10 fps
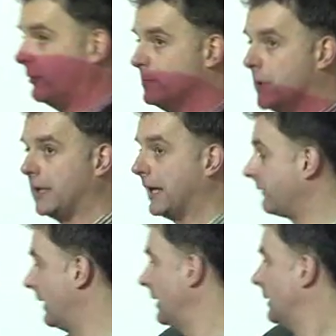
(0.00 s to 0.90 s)
of money
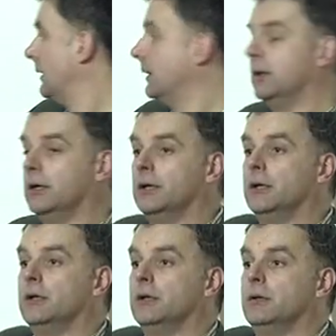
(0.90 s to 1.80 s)
at it
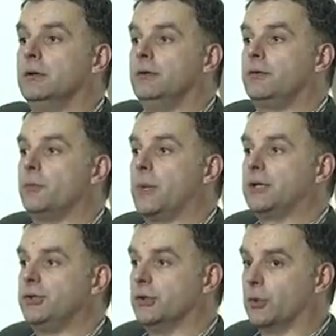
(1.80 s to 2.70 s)
to
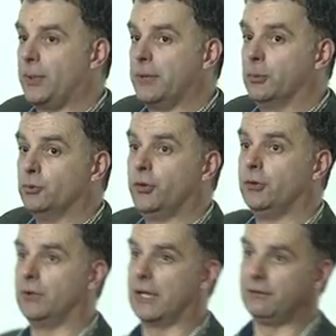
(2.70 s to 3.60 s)
make sure people
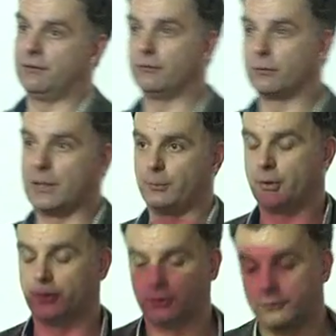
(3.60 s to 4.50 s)
do relate it to our
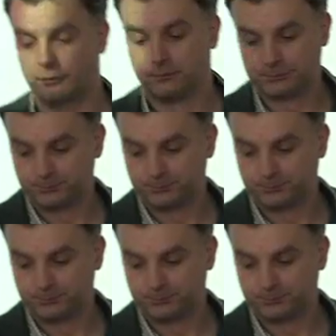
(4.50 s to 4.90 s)
products.